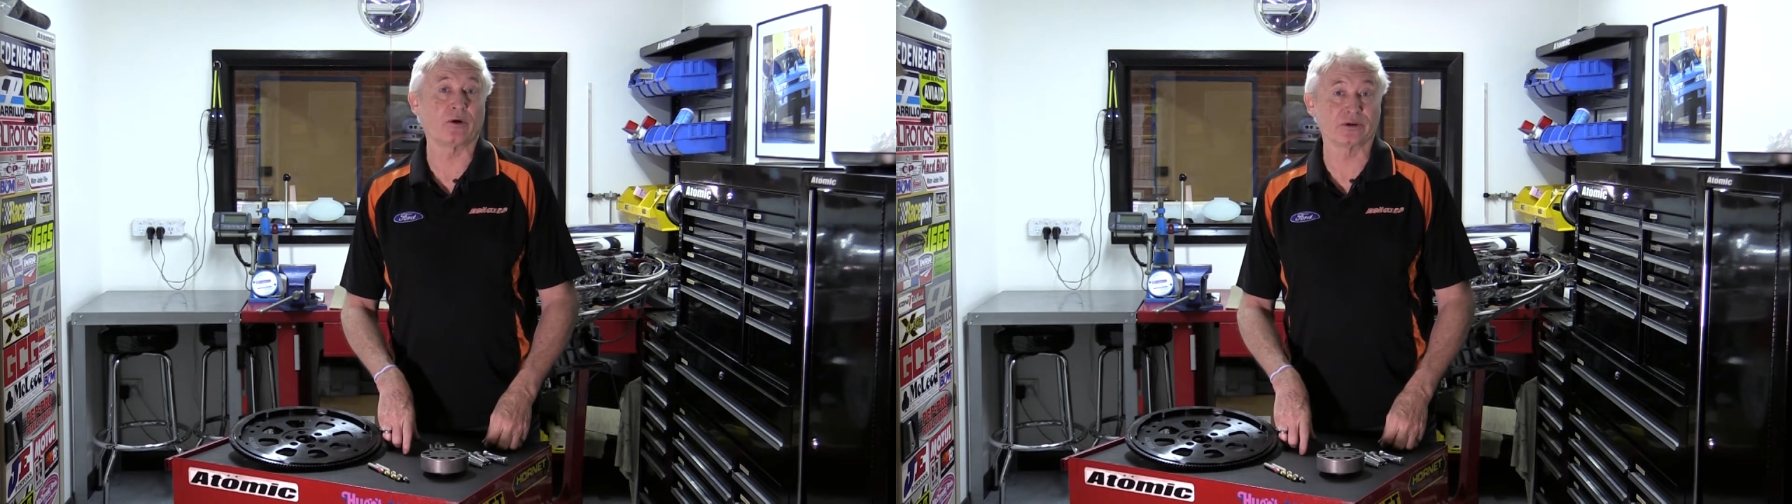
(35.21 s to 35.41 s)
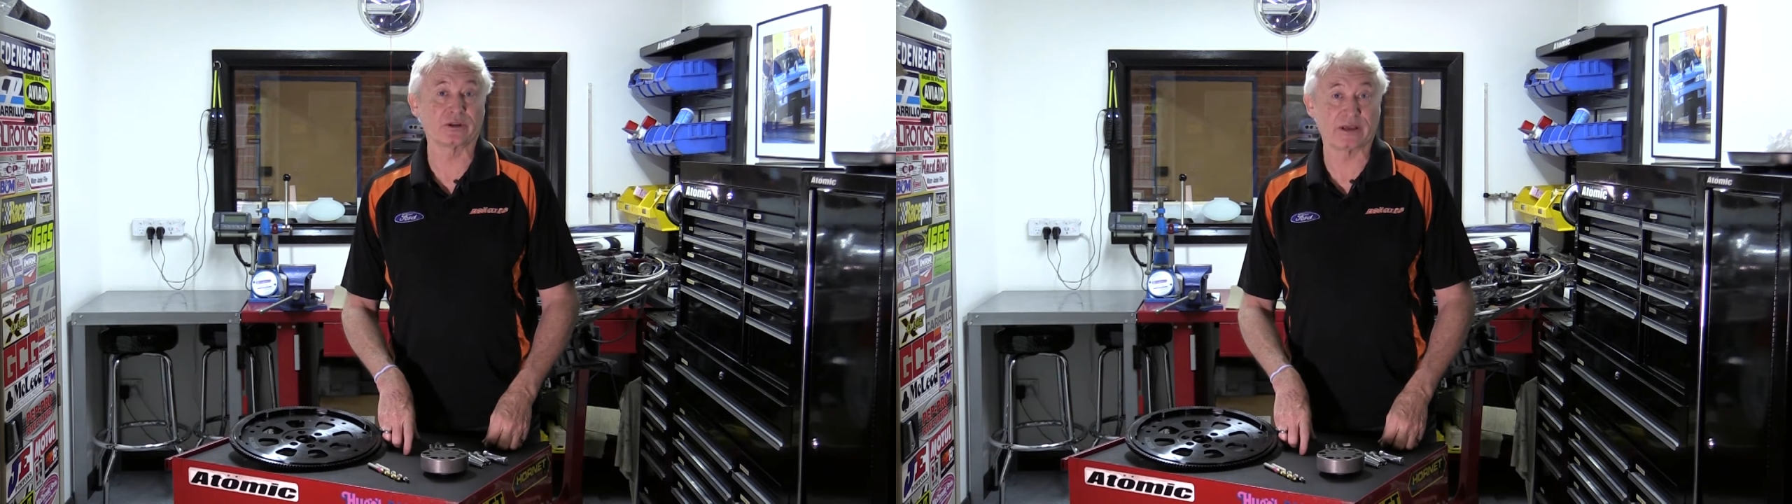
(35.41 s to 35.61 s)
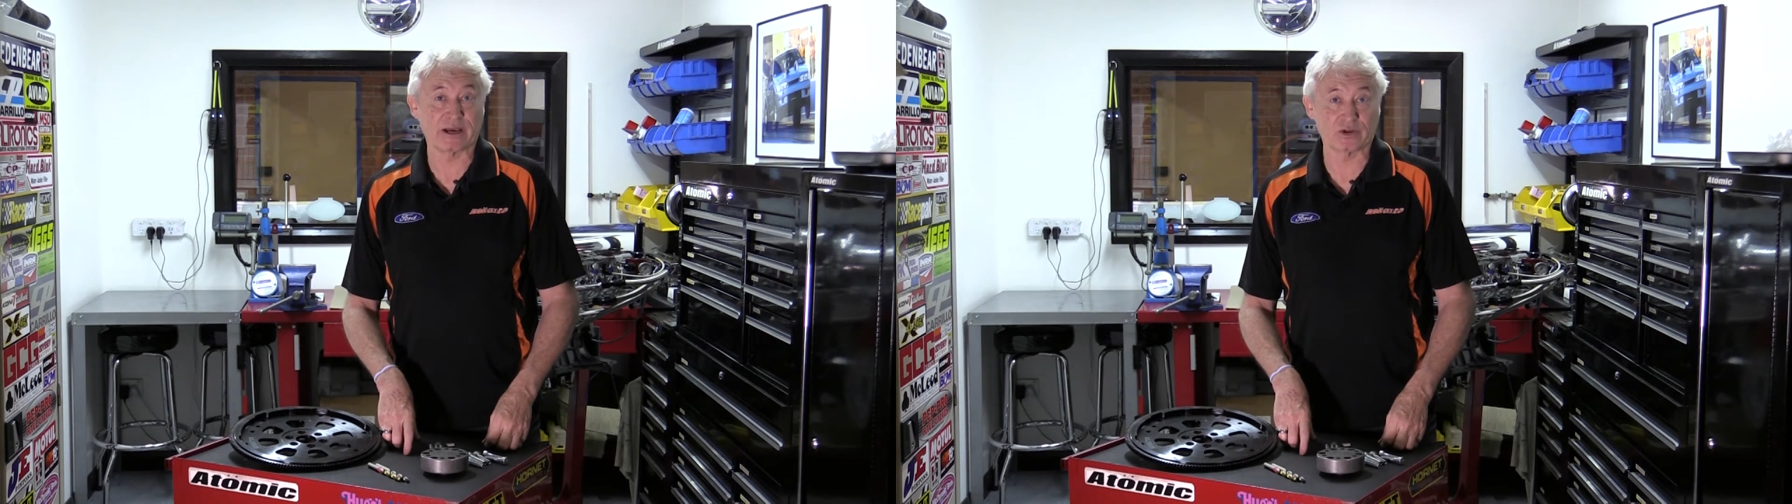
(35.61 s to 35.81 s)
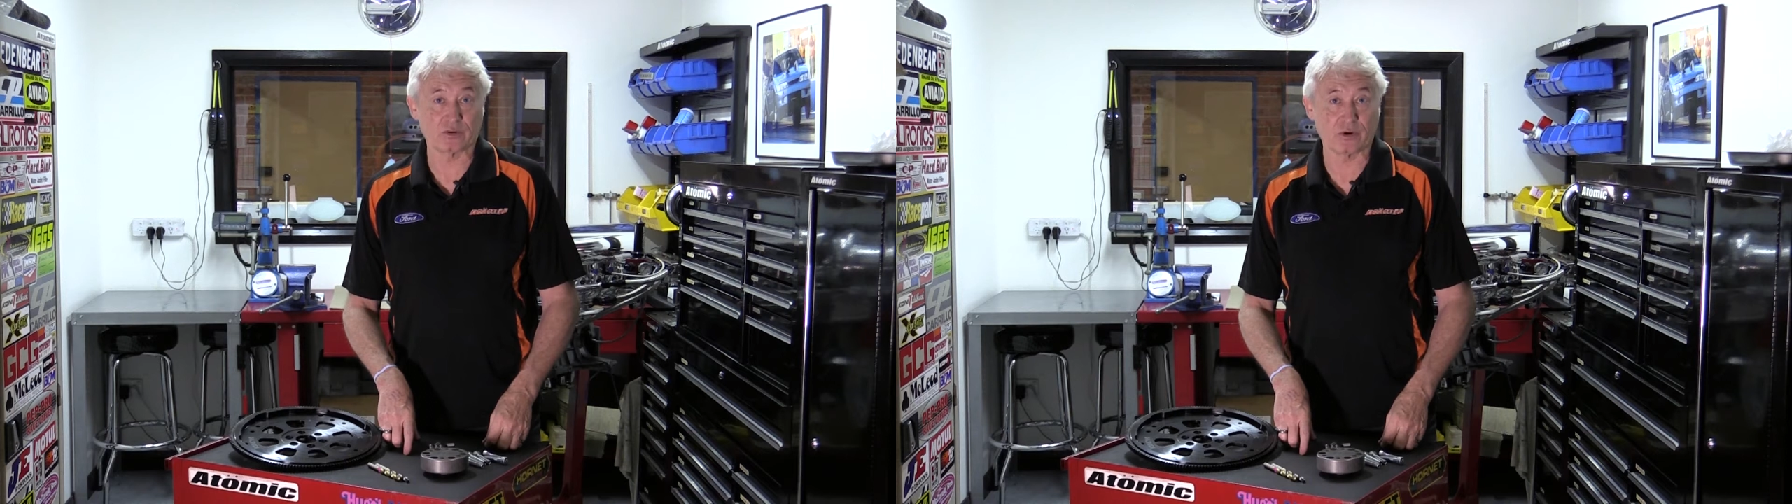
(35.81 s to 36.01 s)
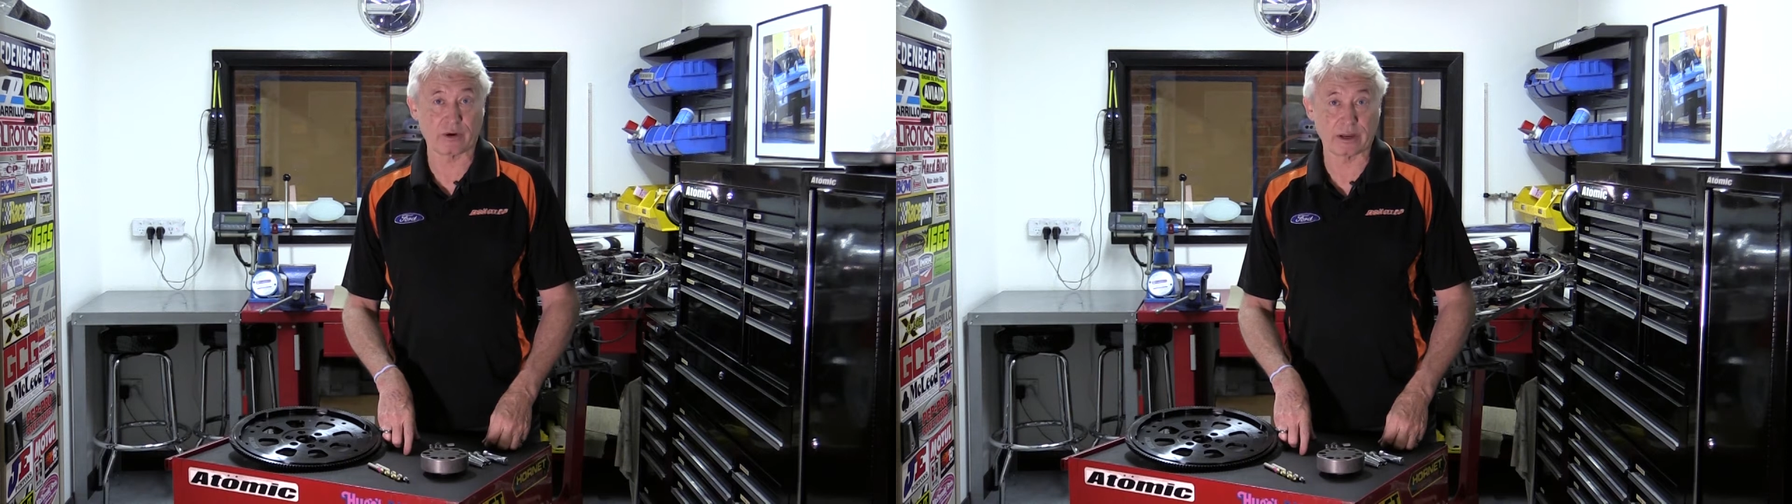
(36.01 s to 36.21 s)
onto the
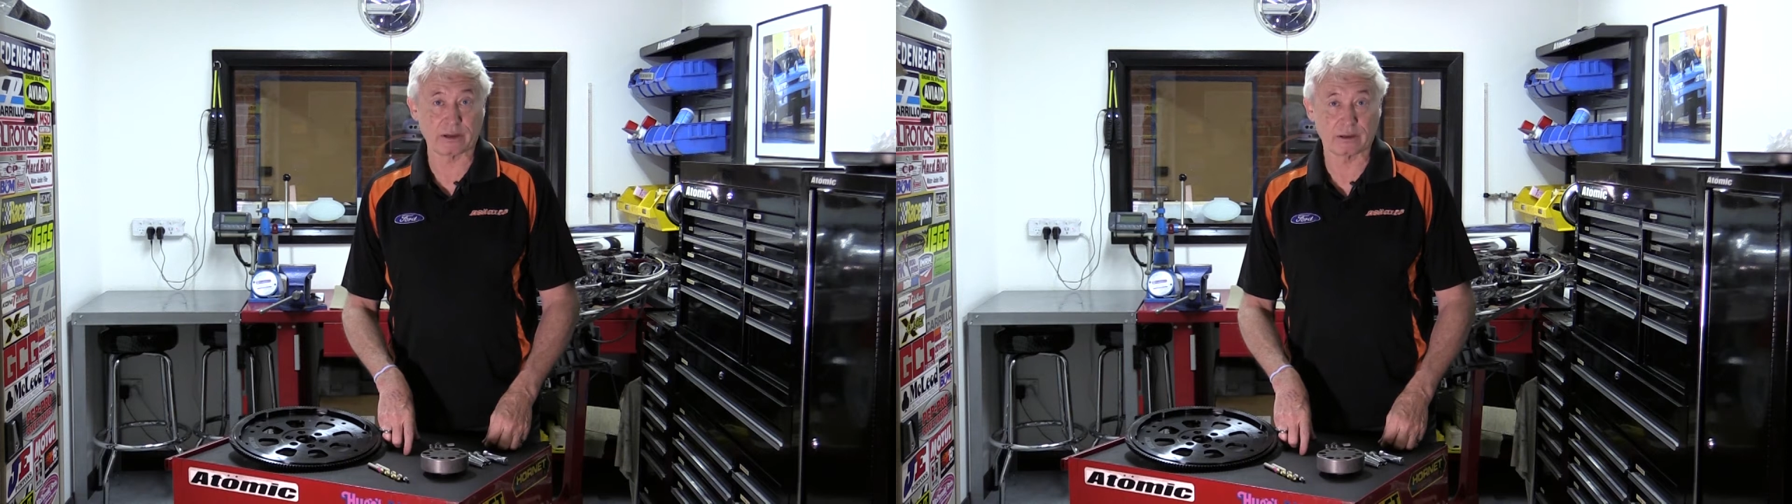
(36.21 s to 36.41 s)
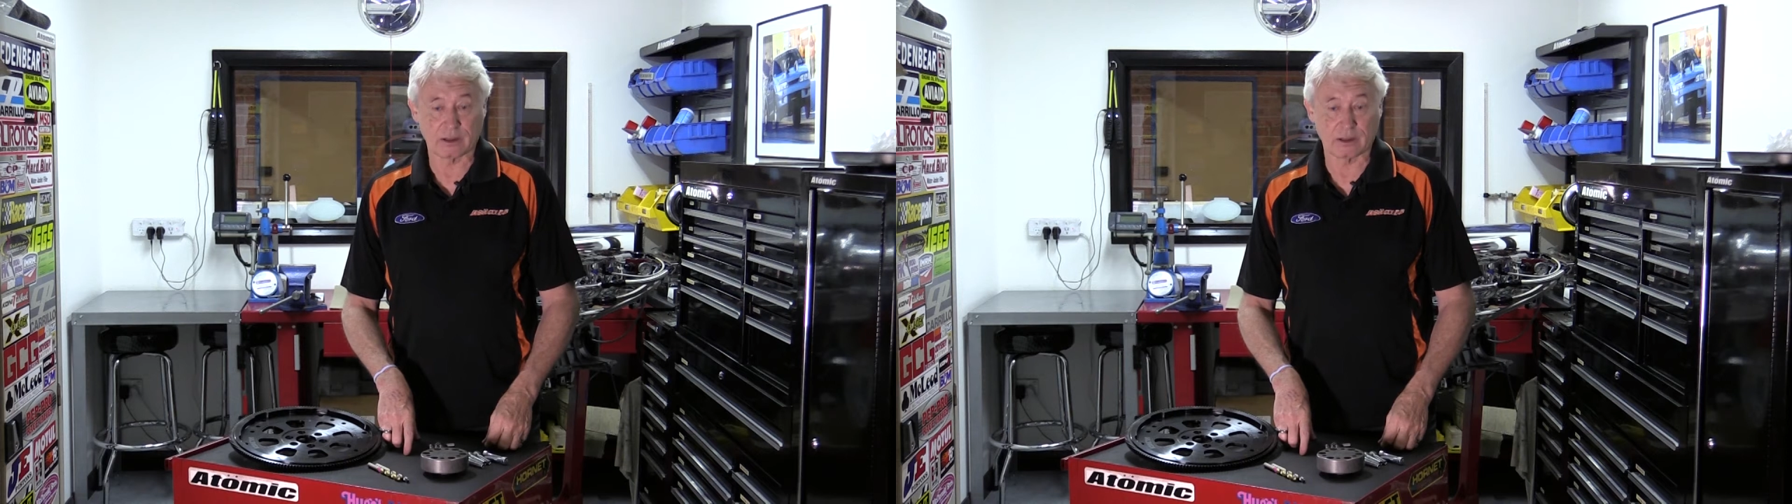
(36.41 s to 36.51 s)
actual crank.